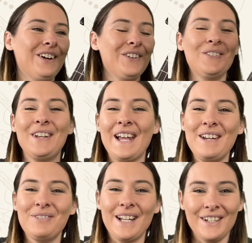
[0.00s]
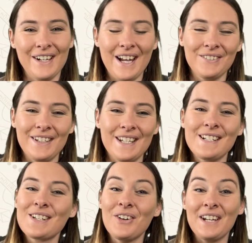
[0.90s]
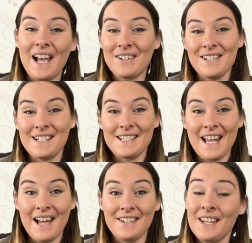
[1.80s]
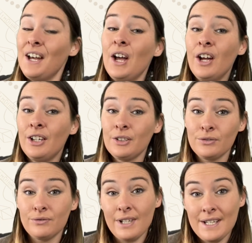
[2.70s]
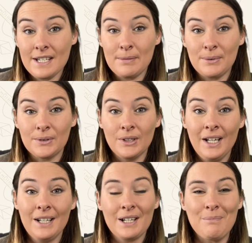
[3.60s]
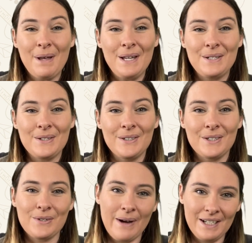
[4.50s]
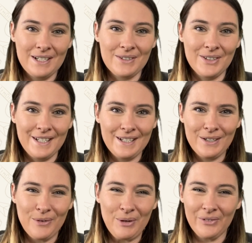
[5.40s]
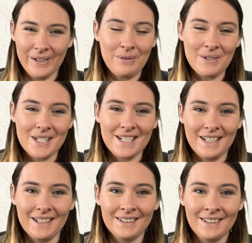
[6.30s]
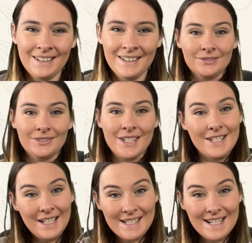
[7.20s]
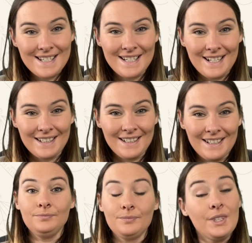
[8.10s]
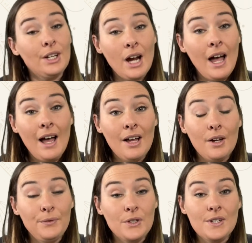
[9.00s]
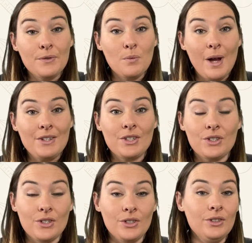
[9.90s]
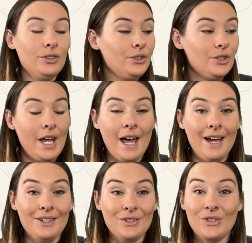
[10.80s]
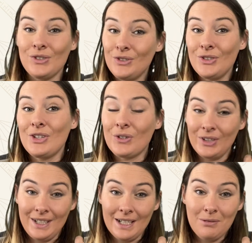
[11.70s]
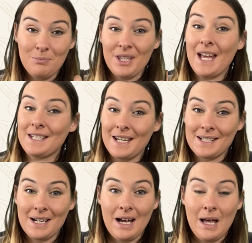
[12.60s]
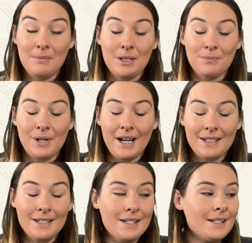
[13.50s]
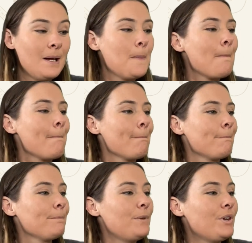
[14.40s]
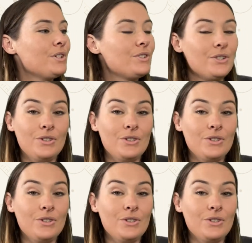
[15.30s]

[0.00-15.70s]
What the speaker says: when they play around with it, it's going to actually sound reasonable compared to a twangy toy that no one really wants to hear. So let's get started. There are a few different ways to tune. You can tune using your ear, but that takes time and practice. You can tune